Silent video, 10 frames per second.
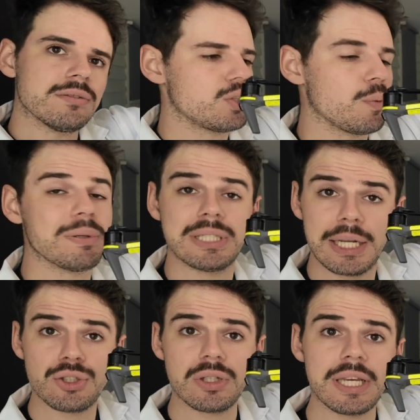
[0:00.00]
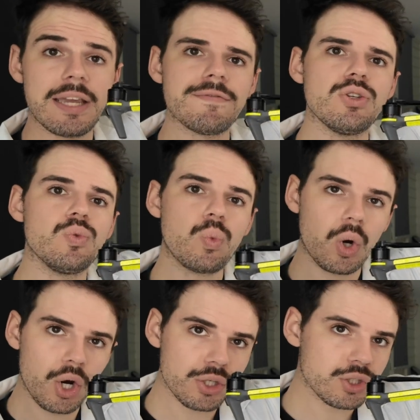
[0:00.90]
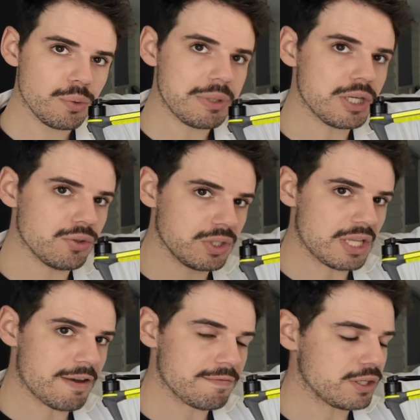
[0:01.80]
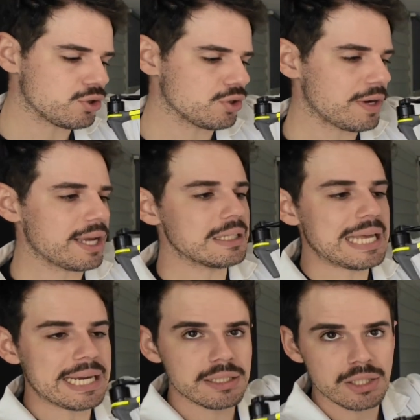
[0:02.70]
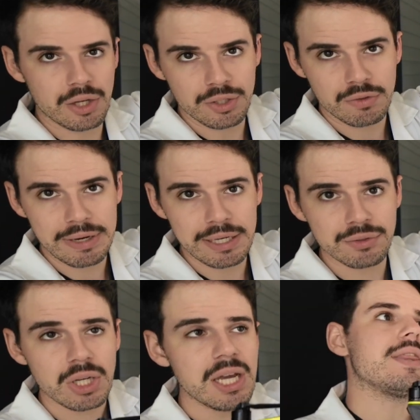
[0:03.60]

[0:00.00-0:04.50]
So potentially, if you were to be using that feature and land it on the ground,